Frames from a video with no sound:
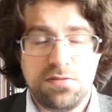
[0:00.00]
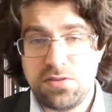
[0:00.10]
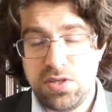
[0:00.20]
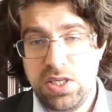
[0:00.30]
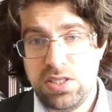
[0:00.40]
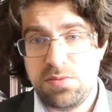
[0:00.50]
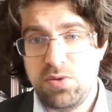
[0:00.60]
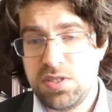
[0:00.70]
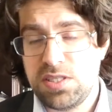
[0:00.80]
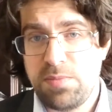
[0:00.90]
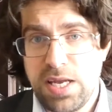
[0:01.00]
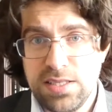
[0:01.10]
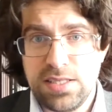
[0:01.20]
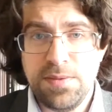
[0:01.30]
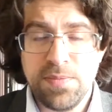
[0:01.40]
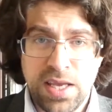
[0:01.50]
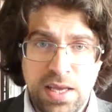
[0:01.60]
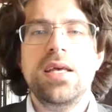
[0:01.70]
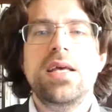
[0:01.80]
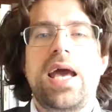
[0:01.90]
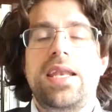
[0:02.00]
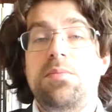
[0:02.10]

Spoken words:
for each municipality. And